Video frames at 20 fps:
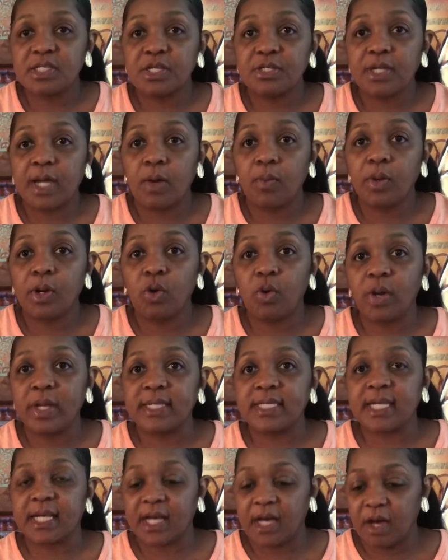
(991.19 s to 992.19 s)
So now we're
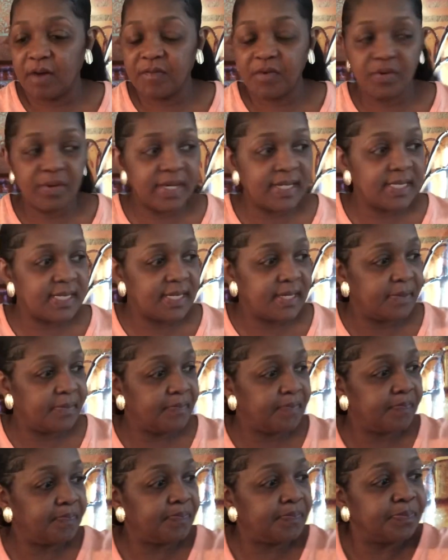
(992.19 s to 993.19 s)
going to cover it,
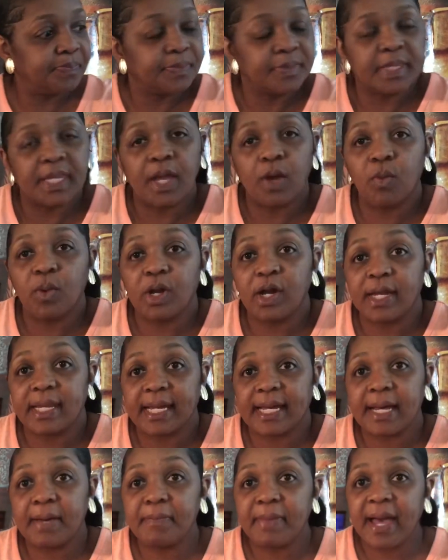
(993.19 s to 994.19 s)
and we're
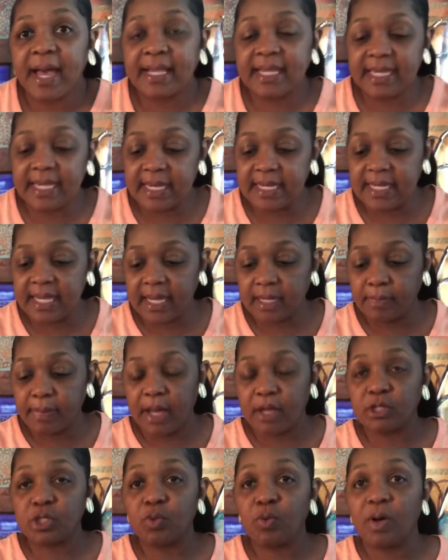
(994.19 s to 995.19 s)
going to come back in at
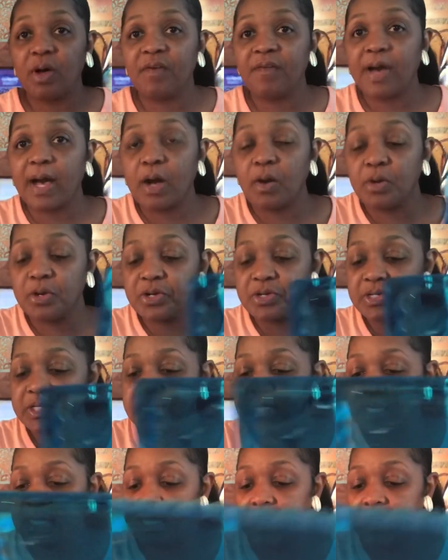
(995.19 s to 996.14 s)
about 12 hours